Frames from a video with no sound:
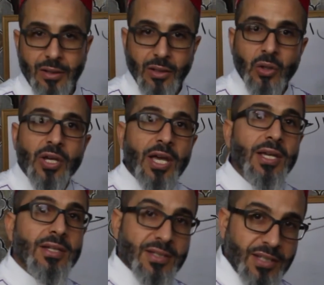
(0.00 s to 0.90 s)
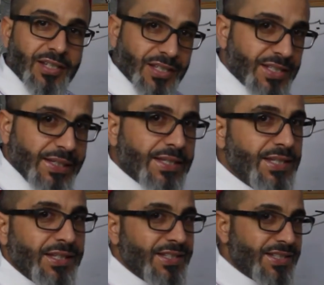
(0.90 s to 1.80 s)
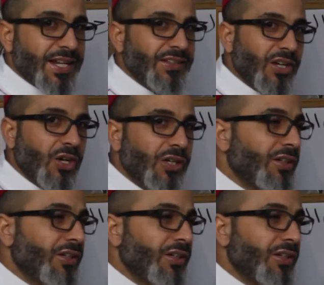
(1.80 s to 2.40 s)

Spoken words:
Okay, see, it's easy. It's not that hard.